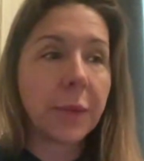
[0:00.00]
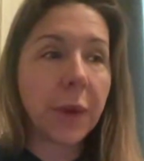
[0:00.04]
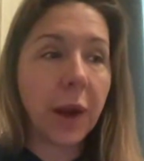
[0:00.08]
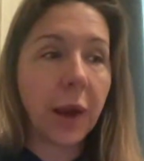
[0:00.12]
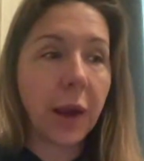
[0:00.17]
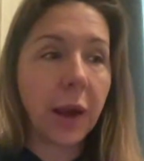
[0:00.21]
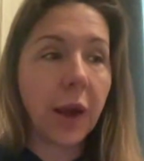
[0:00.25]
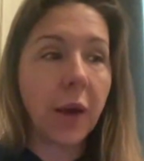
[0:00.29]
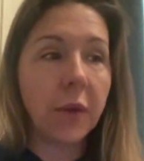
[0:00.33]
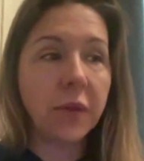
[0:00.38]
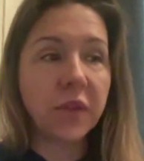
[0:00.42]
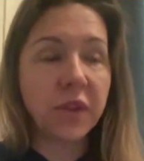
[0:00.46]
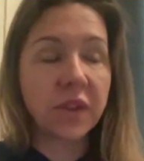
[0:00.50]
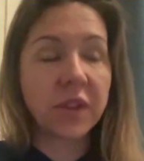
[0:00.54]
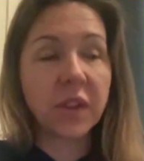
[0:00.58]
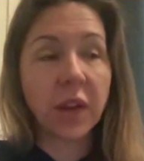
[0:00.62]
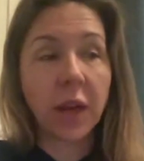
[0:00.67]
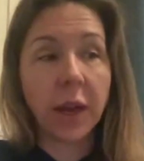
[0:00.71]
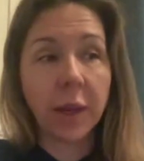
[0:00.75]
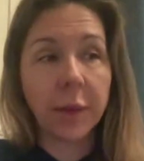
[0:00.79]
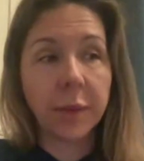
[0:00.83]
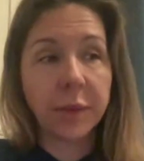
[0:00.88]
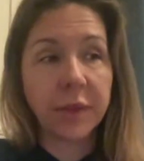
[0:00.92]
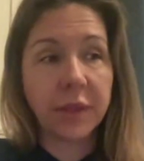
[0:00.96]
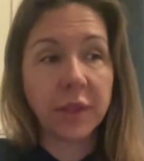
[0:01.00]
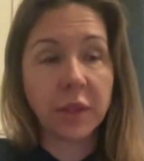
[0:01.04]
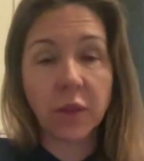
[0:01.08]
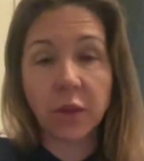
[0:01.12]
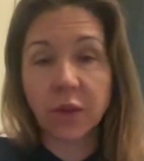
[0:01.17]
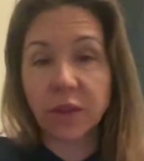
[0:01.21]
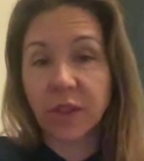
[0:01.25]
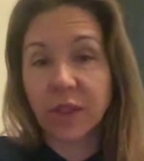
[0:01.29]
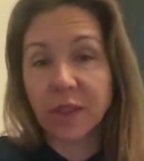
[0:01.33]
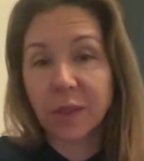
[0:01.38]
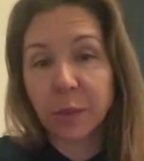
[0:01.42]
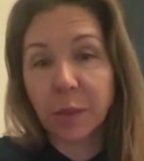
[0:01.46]
oftentimes in
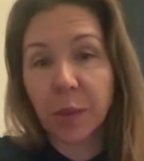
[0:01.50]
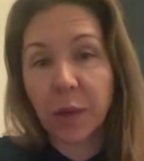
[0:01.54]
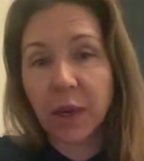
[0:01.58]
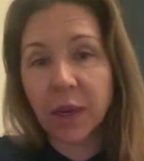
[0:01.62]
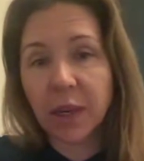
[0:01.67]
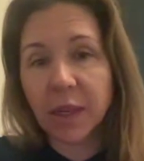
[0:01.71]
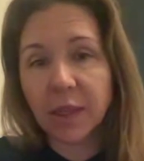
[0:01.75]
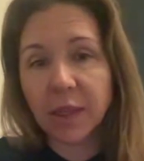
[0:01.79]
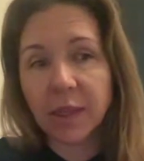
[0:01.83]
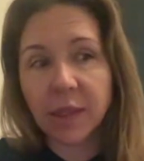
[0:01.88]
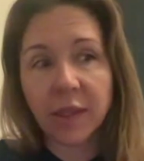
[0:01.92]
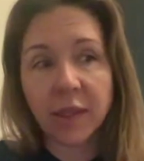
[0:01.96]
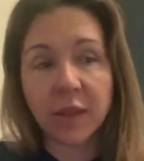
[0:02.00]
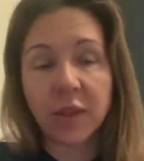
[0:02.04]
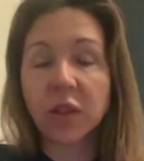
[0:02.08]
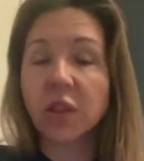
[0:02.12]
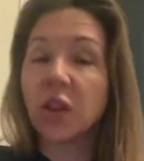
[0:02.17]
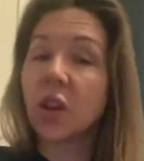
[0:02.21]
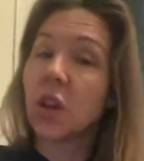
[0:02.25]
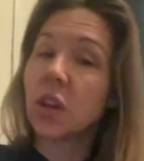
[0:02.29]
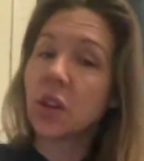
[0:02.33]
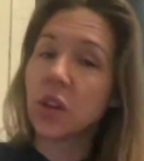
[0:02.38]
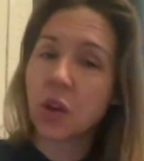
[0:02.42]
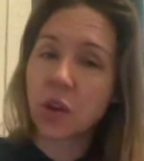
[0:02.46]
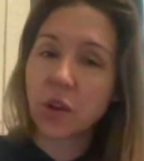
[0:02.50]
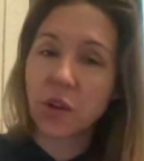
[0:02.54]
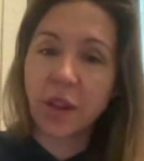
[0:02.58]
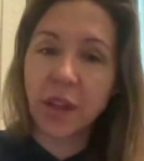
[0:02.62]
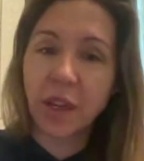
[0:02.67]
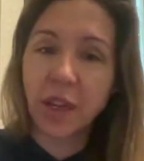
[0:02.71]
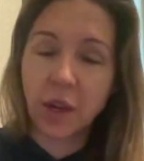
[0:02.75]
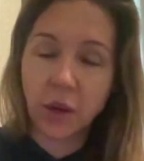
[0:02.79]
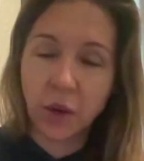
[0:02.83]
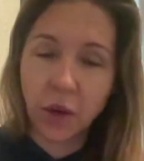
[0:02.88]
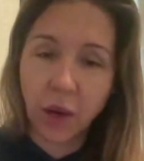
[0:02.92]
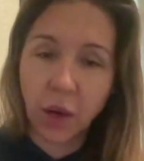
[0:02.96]
those experiences, you're
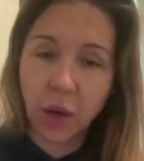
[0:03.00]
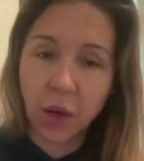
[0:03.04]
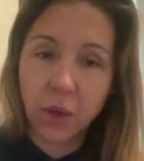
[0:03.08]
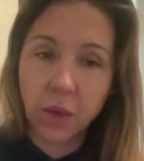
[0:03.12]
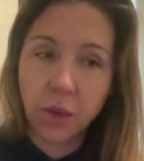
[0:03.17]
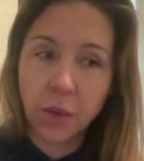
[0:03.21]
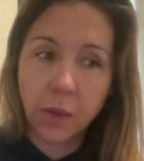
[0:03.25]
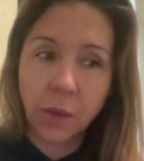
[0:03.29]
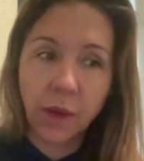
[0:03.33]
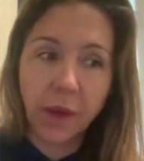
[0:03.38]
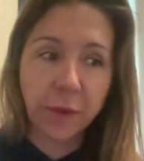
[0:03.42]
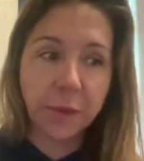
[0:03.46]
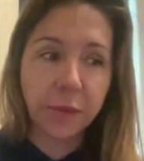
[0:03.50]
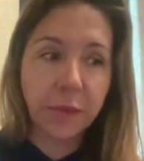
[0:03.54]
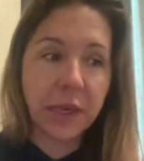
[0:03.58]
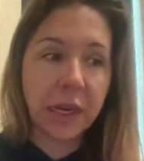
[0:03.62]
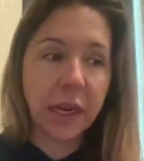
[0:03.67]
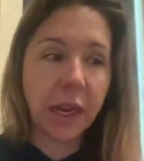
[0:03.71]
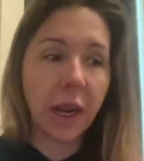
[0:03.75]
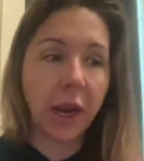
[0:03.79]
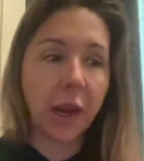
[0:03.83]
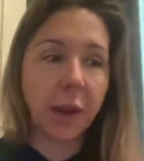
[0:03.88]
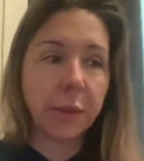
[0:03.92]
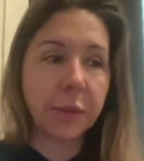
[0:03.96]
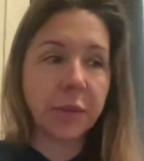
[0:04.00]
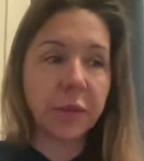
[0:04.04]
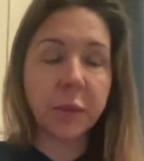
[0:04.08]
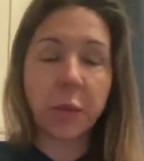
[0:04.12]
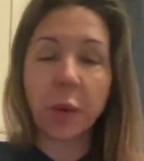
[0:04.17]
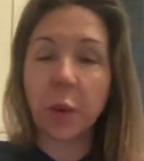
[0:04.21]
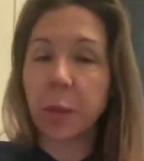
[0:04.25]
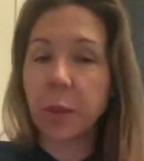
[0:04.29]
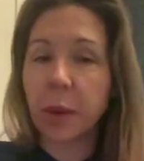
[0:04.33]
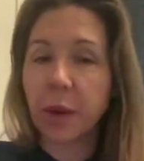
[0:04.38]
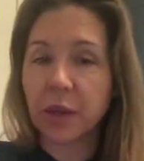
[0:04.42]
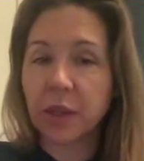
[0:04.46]
the hero when it becomes
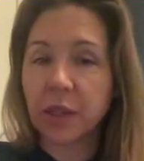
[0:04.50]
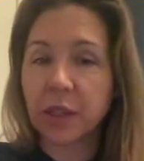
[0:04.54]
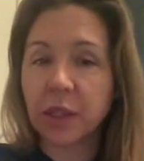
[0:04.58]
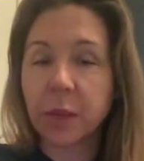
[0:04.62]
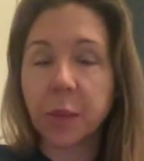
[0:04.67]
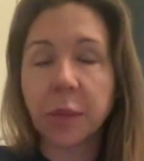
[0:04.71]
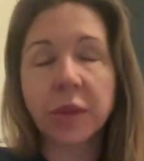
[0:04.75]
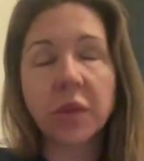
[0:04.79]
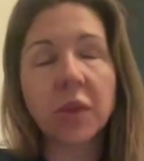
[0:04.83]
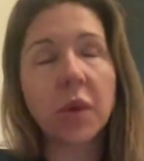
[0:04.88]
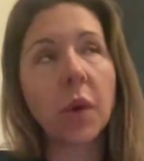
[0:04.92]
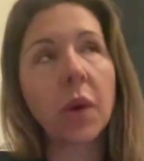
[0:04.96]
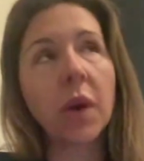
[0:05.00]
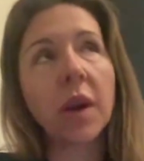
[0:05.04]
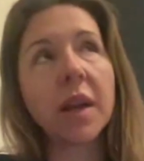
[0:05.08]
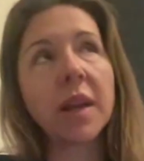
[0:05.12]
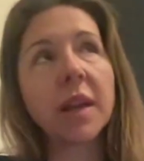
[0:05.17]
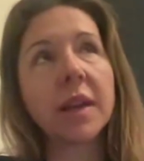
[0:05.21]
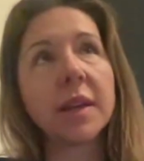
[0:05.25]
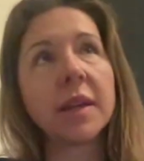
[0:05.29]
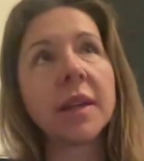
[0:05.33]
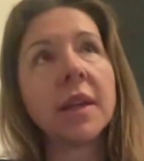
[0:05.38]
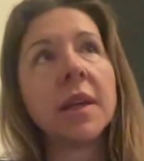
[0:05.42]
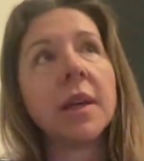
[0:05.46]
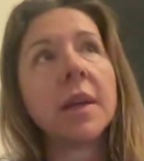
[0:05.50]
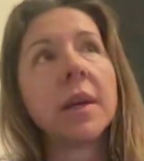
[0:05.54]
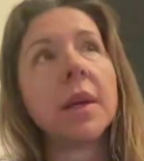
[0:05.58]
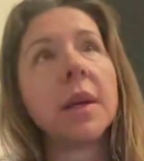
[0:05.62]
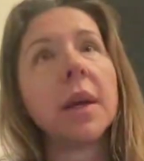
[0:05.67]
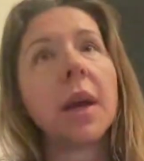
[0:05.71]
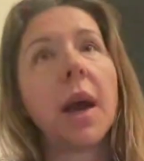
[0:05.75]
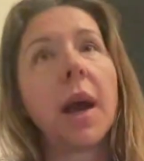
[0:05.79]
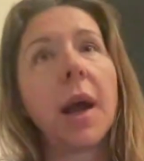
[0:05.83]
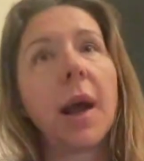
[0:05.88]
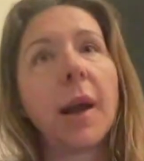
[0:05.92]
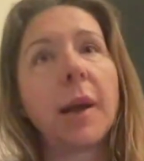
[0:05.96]
more participatory.
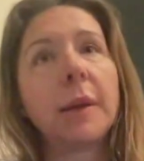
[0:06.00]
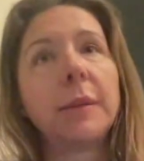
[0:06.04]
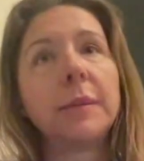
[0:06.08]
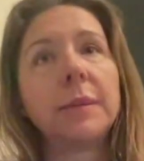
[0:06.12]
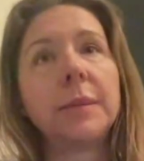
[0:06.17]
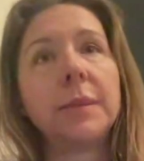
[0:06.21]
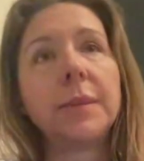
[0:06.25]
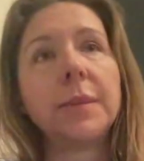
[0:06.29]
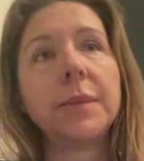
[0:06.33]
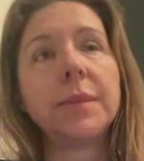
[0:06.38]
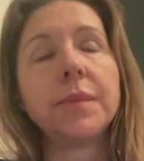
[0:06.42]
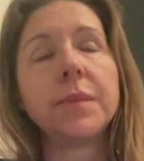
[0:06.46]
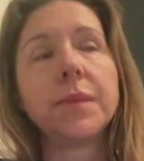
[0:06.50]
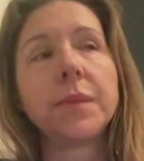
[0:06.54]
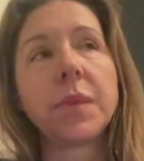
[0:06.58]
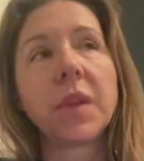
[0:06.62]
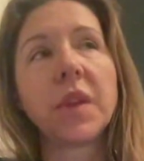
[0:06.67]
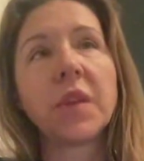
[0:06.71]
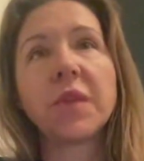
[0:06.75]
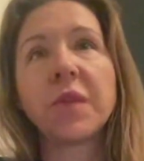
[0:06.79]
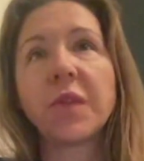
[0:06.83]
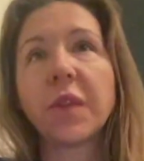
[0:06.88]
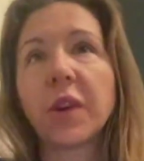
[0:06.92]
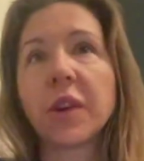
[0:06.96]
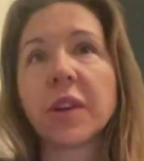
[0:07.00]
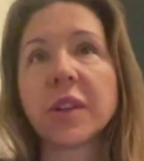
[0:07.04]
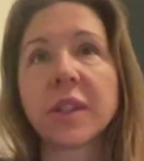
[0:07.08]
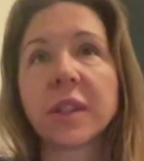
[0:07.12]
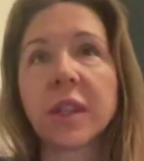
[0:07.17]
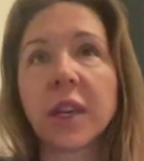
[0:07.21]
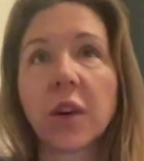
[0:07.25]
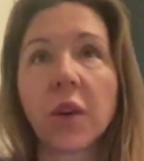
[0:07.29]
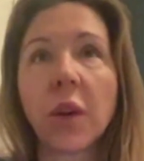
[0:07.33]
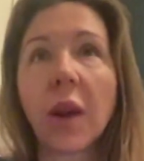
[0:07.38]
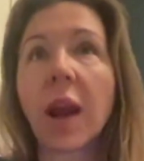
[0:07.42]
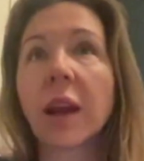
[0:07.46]
And the
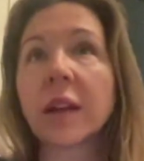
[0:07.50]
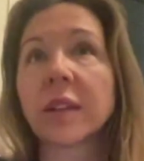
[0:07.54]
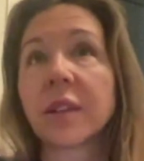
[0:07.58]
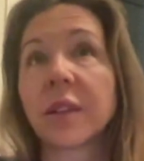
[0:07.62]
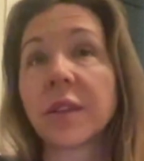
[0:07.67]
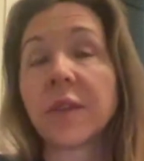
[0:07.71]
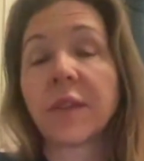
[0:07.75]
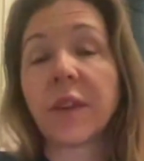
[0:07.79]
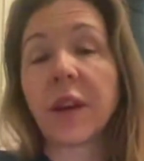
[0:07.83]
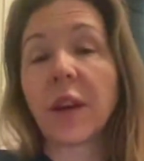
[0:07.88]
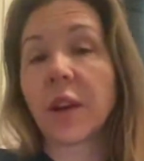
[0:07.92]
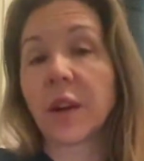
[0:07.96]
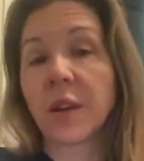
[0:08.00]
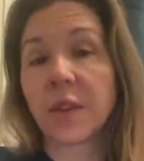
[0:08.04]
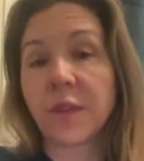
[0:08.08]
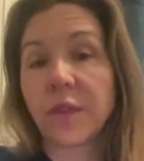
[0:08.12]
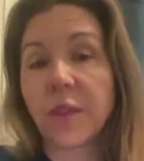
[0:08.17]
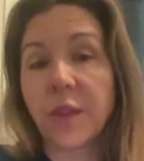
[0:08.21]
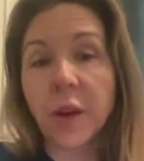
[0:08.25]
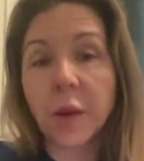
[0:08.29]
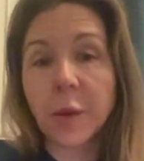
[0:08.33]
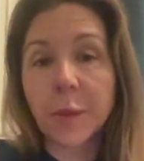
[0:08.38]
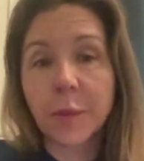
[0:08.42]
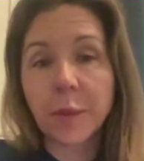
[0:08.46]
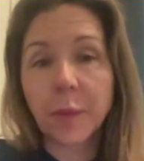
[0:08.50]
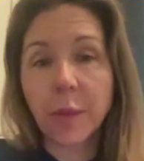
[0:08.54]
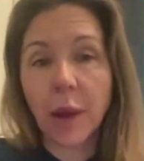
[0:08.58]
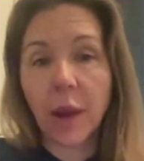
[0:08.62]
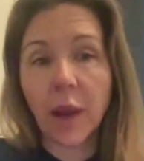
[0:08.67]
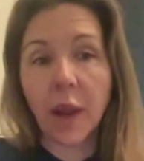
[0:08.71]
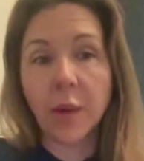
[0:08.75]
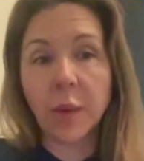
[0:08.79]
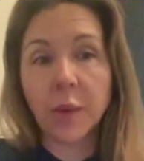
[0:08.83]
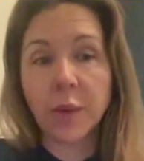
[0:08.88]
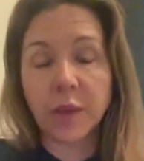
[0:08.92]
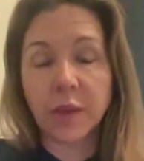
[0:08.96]
first interactive narrative film
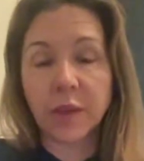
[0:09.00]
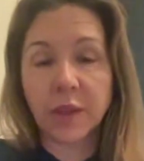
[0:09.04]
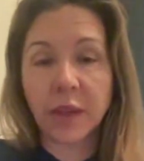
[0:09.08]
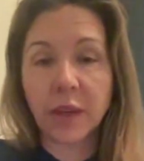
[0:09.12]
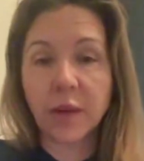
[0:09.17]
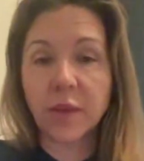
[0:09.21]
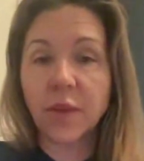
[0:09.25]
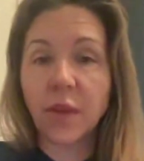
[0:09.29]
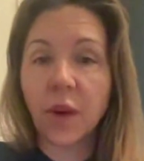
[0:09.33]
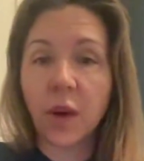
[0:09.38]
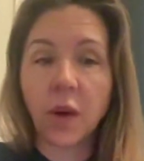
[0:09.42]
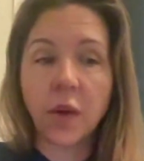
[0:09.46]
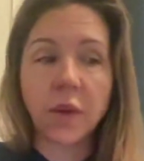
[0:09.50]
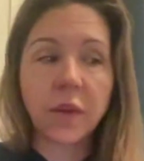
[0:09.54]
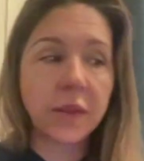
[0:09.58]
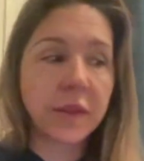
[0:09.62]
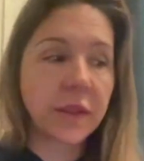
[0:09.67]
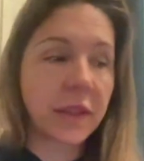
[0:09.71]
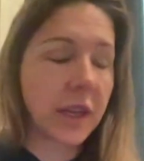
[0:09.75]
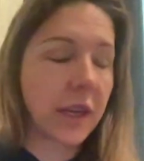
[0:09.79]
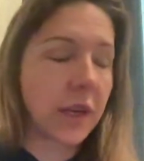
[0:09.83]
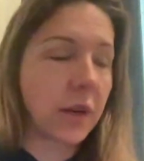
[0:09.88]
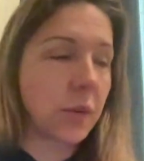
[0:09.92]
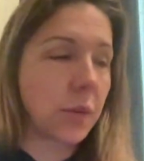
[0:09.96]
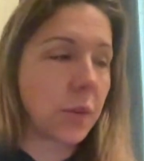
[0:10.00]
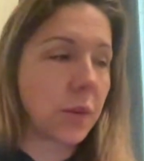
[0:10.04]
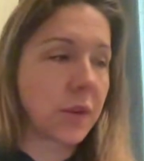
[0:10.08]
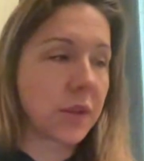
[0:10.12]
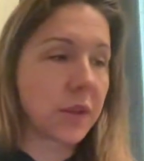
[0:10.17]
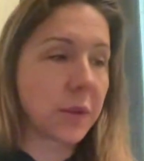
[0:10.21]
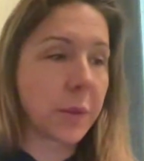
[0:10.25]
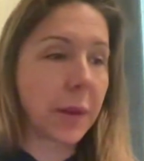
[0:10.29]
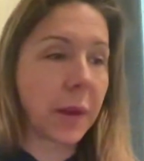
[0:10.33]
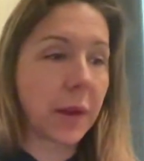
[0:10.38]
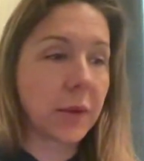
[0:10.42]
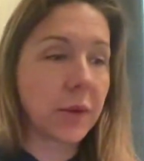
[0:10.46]
I was involved in
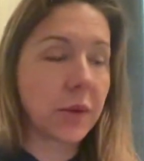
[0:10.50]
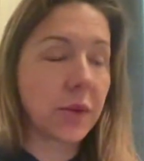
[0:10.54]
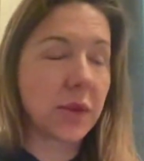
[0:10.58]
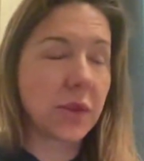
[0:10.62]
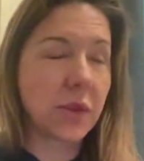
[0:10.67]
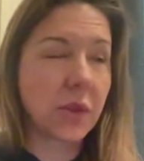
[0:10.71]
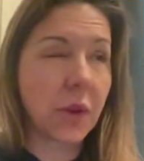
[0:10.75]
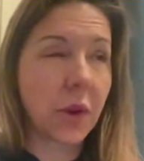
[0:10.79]
was about,